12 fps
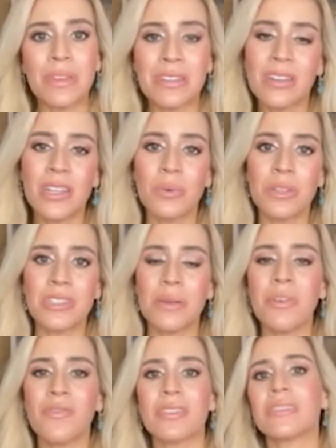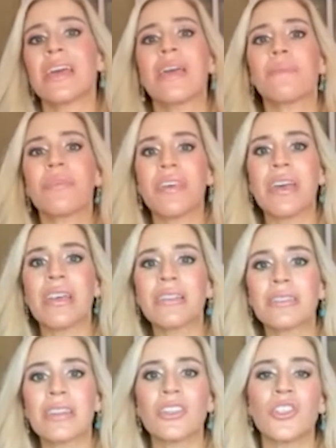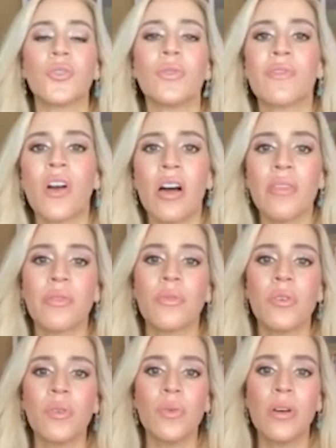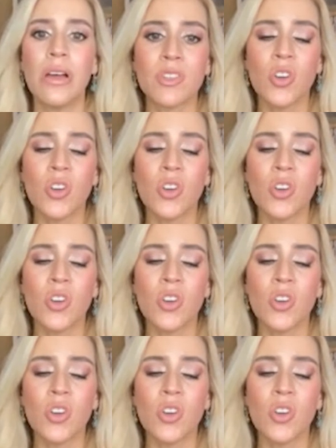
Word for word: be dealing with some of the same things that you have gone through?